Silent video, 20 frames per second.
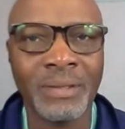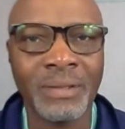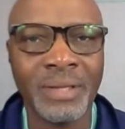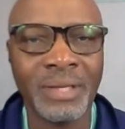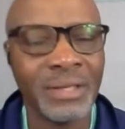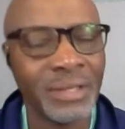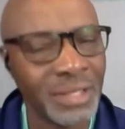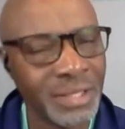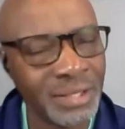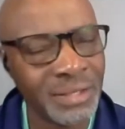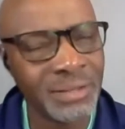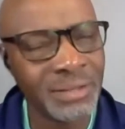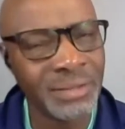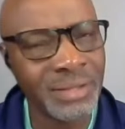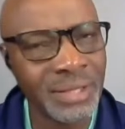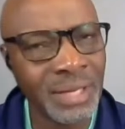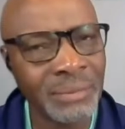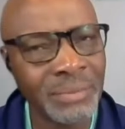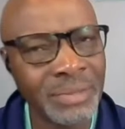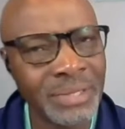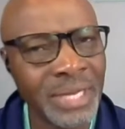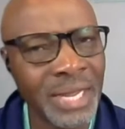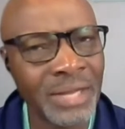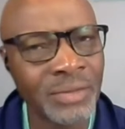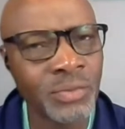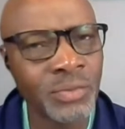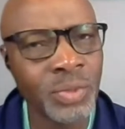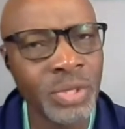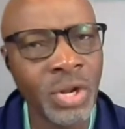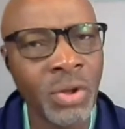And
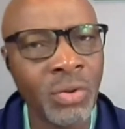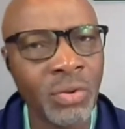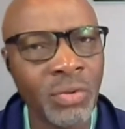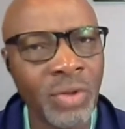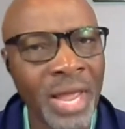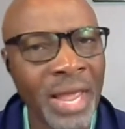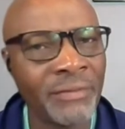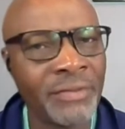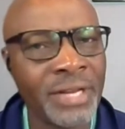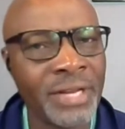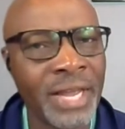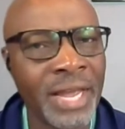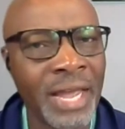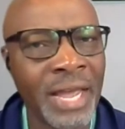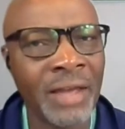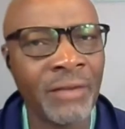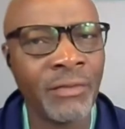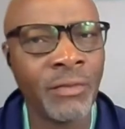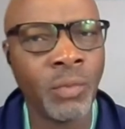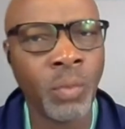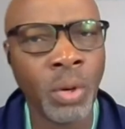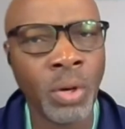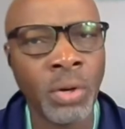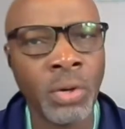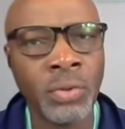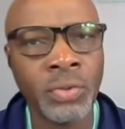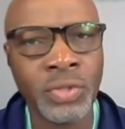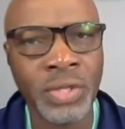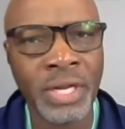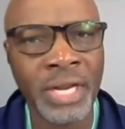sometimes we don't have to have
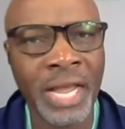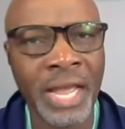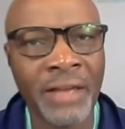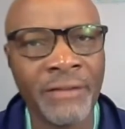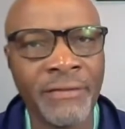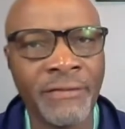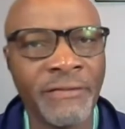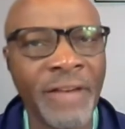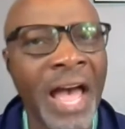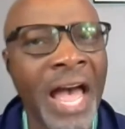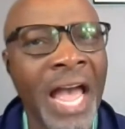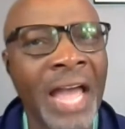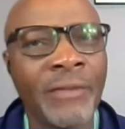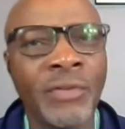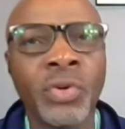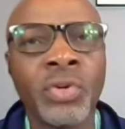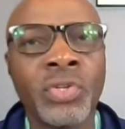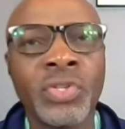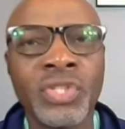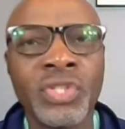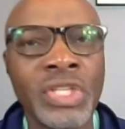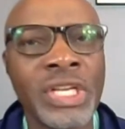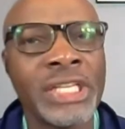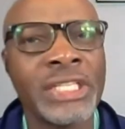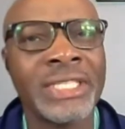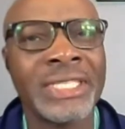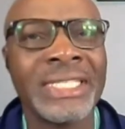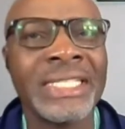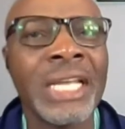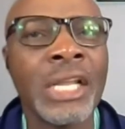words that have 5 or
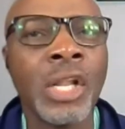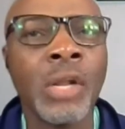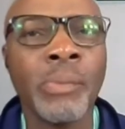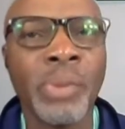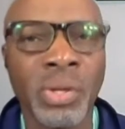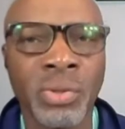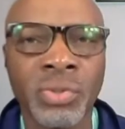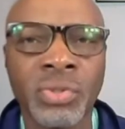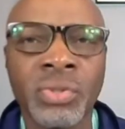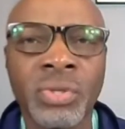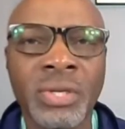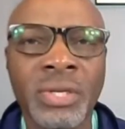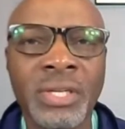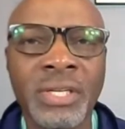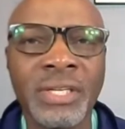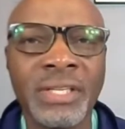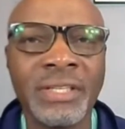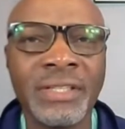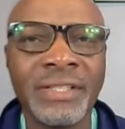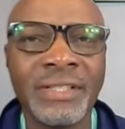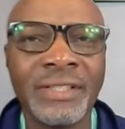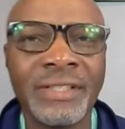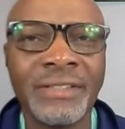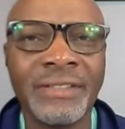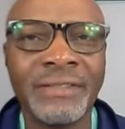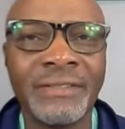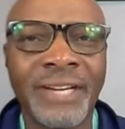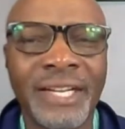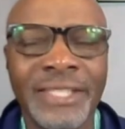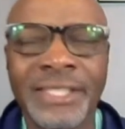6 syllables.
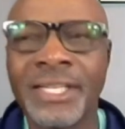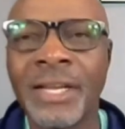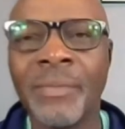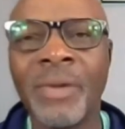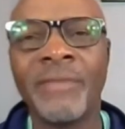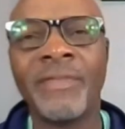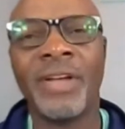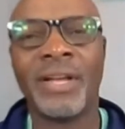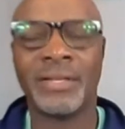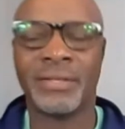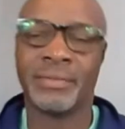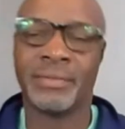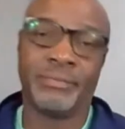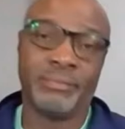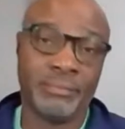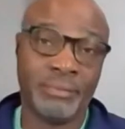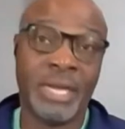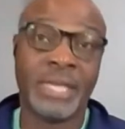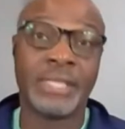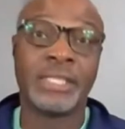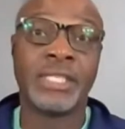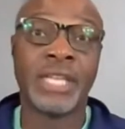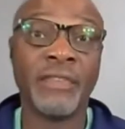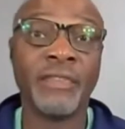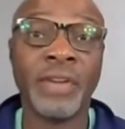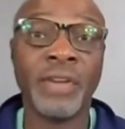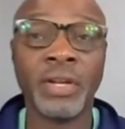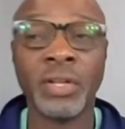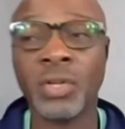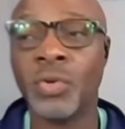All right, some of us,
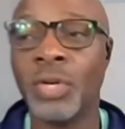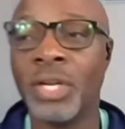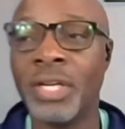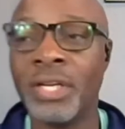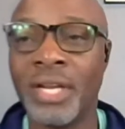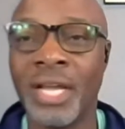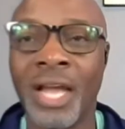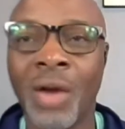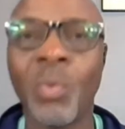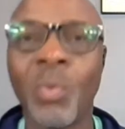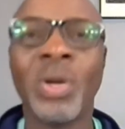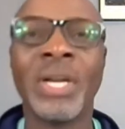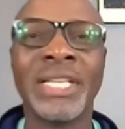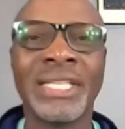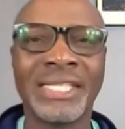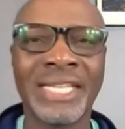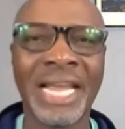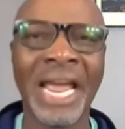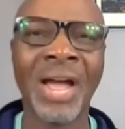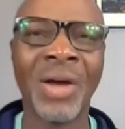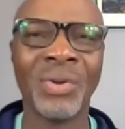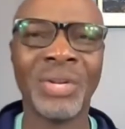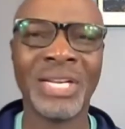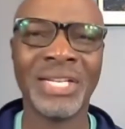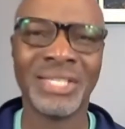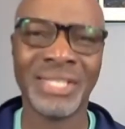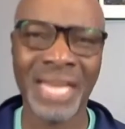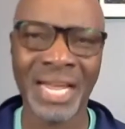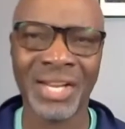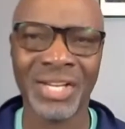myself included, I want to sound
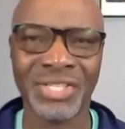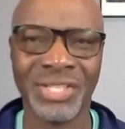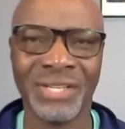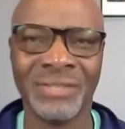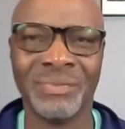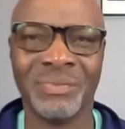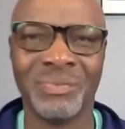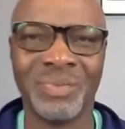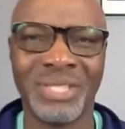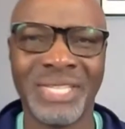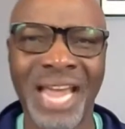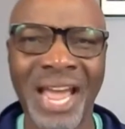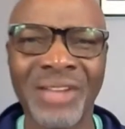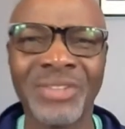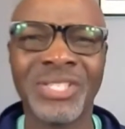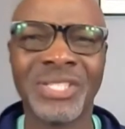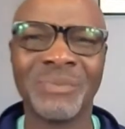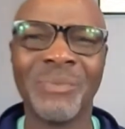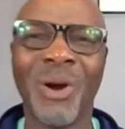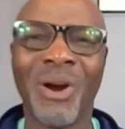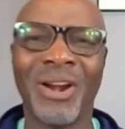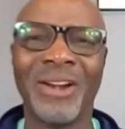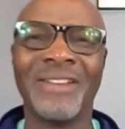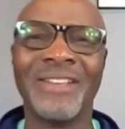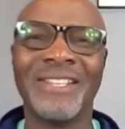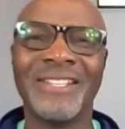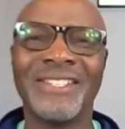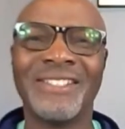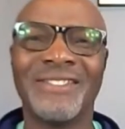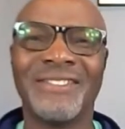intelligent, sound
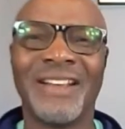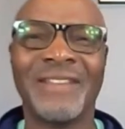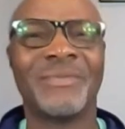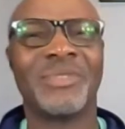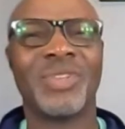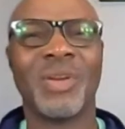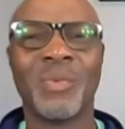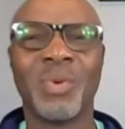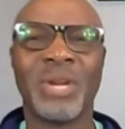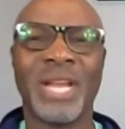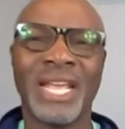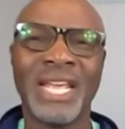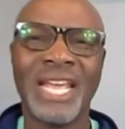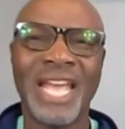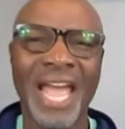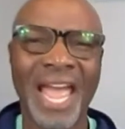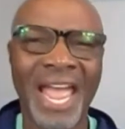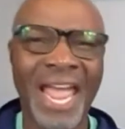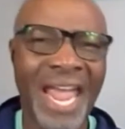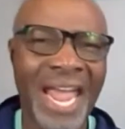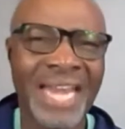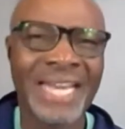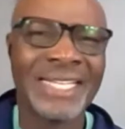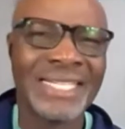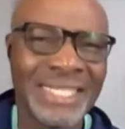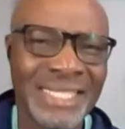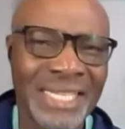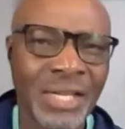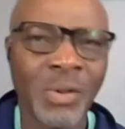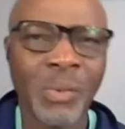smart. Right, so I'm going to add a
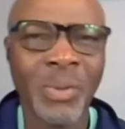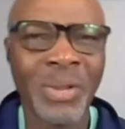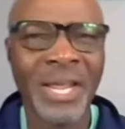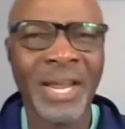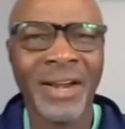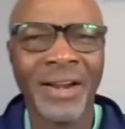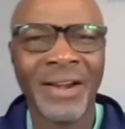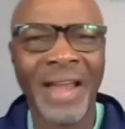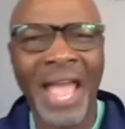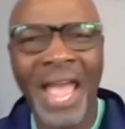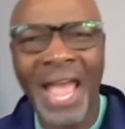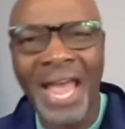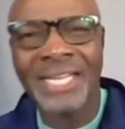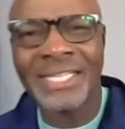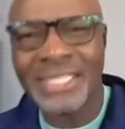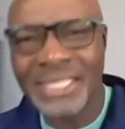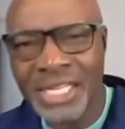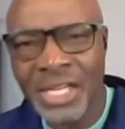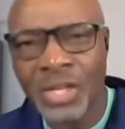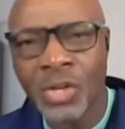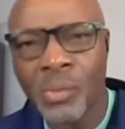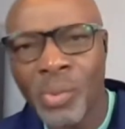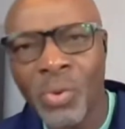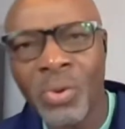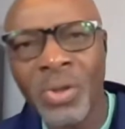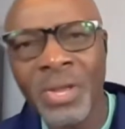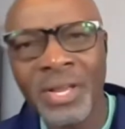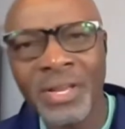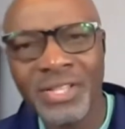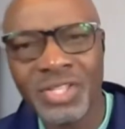syllable there, add a
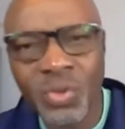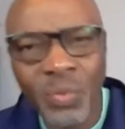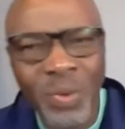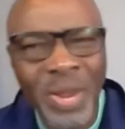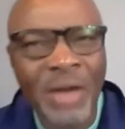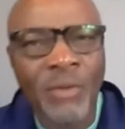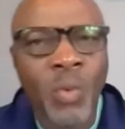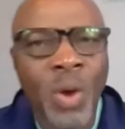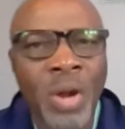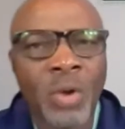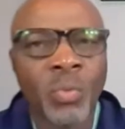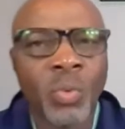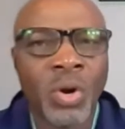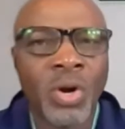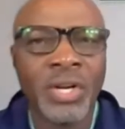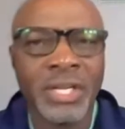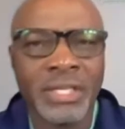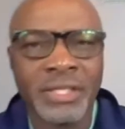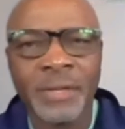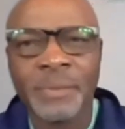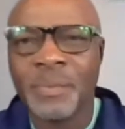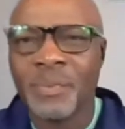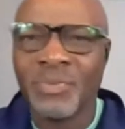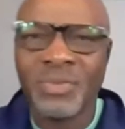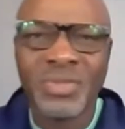syllable. And so we have one word is